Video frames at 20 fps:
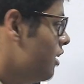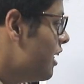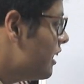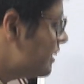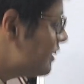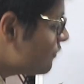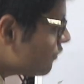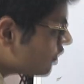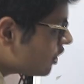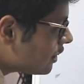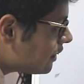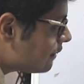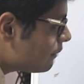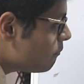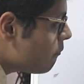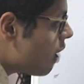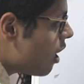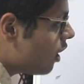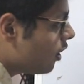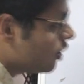These were the
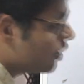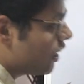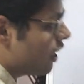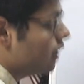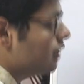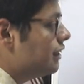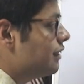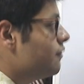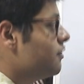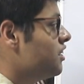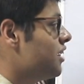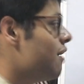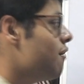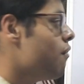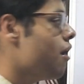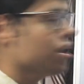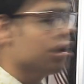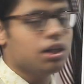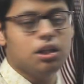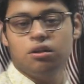small things which
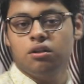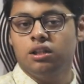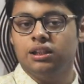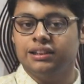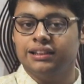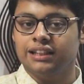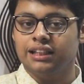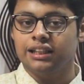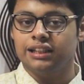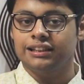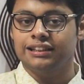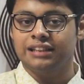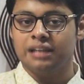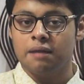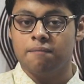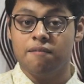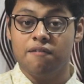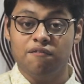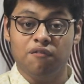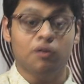I wanted to
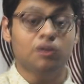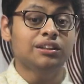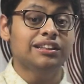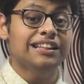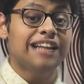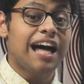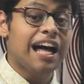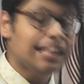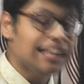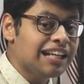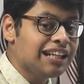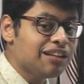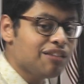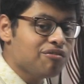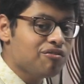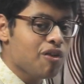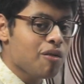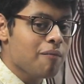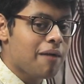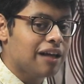discuss before
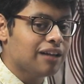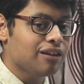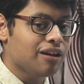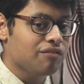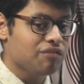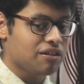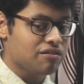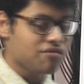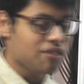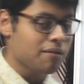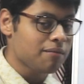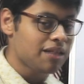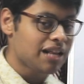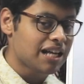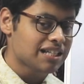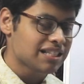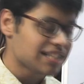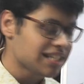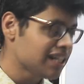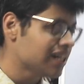starting the format of
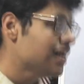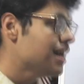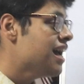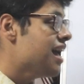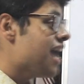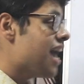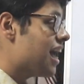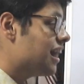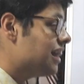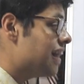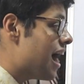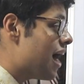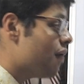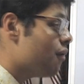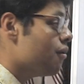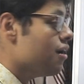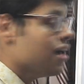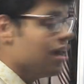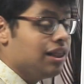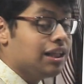informal letter. And
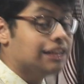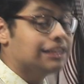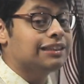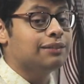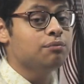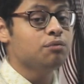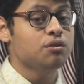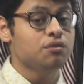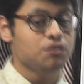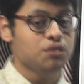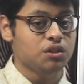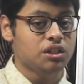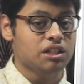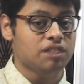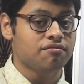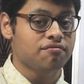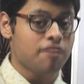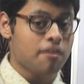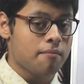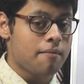now let's move to
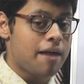the